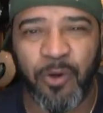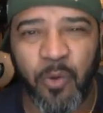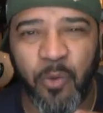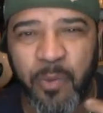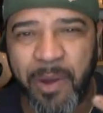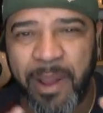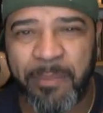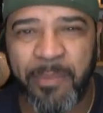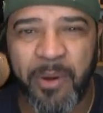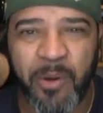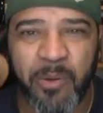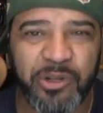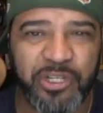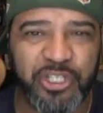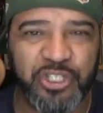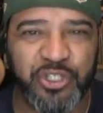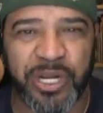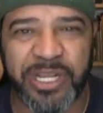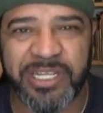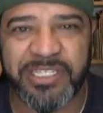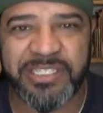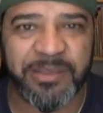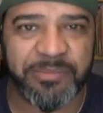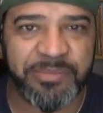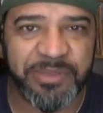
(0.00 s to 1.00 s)
I'm always
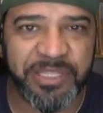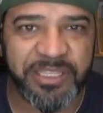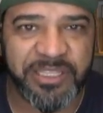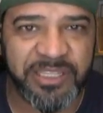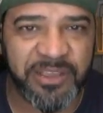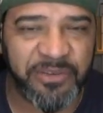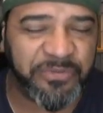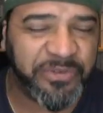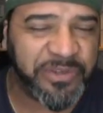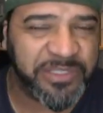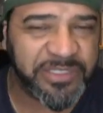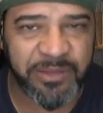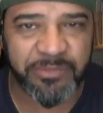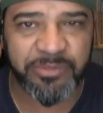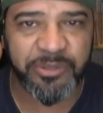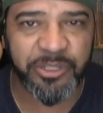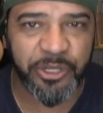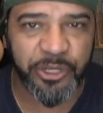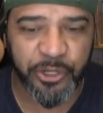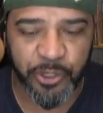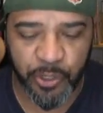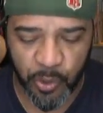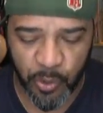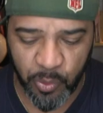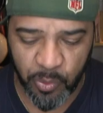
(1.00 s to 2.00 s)
trying something different,
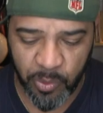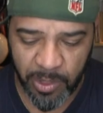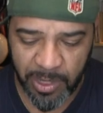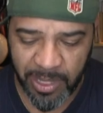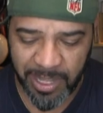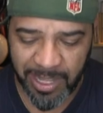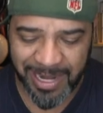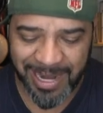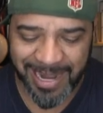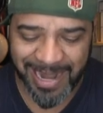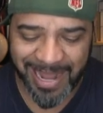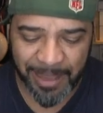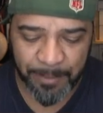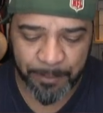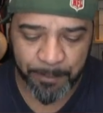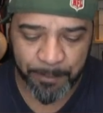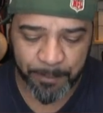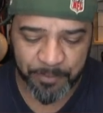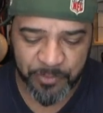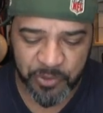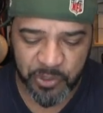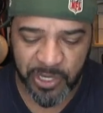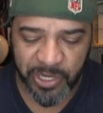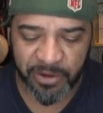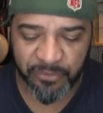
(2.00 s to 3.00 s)
something new, and I like
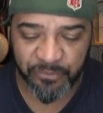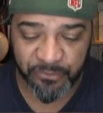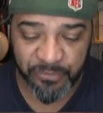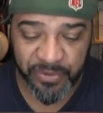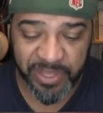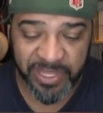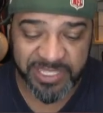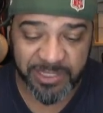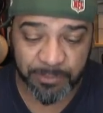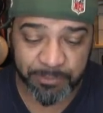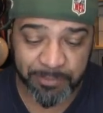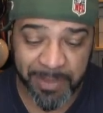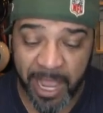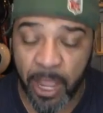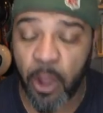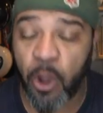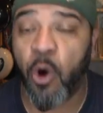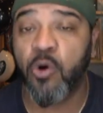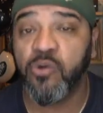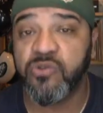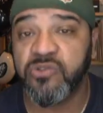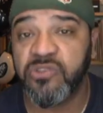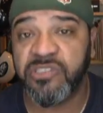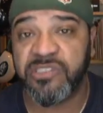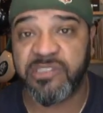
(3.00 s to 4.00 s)
trying to fix my
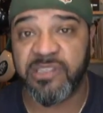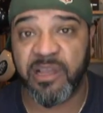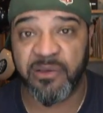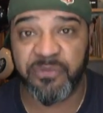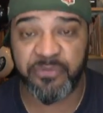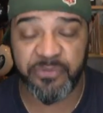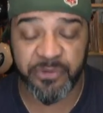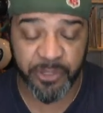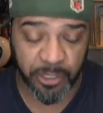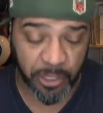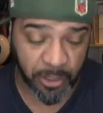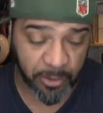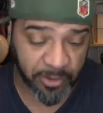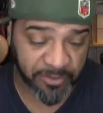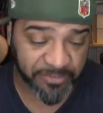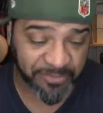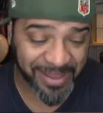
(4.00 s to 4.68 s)
own stuff, you know.